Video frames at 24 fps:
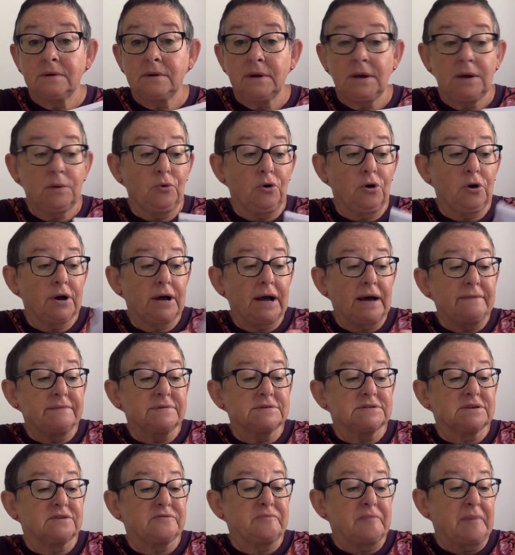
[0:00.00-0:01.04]
and what
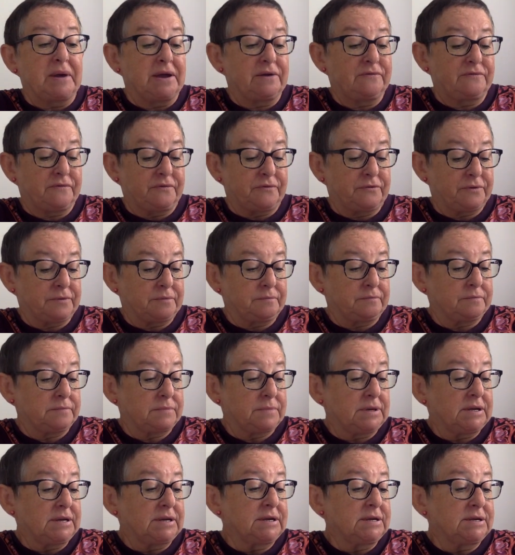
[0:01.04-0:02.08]
covers I've made for them.
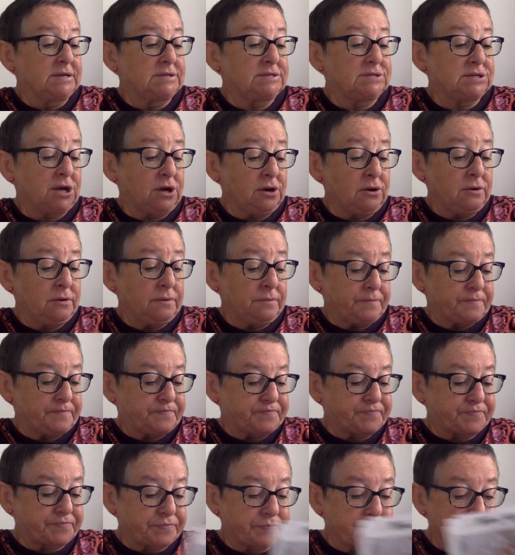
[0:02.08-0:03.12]
So
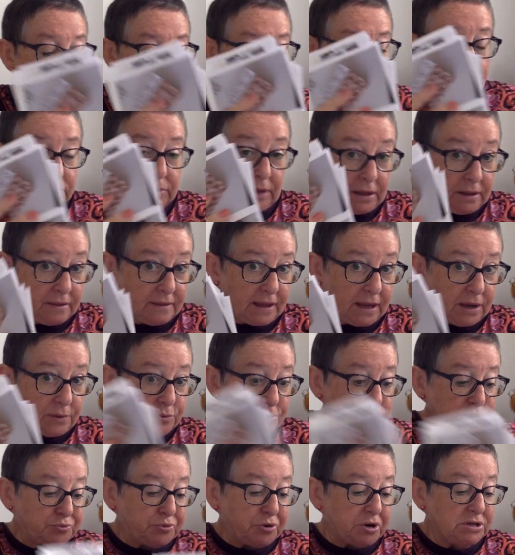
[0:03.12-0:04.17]
that
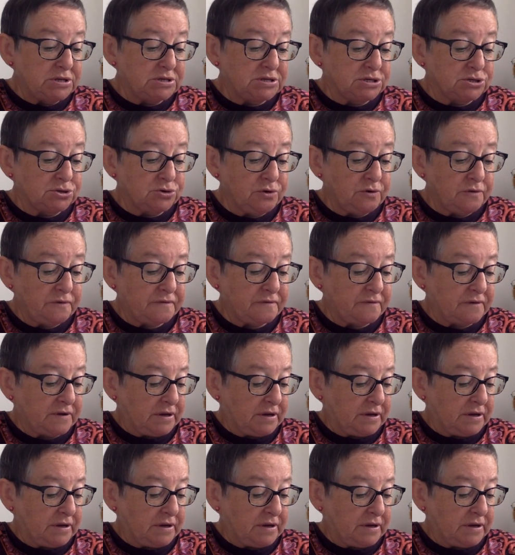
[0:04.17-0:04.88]
was printed off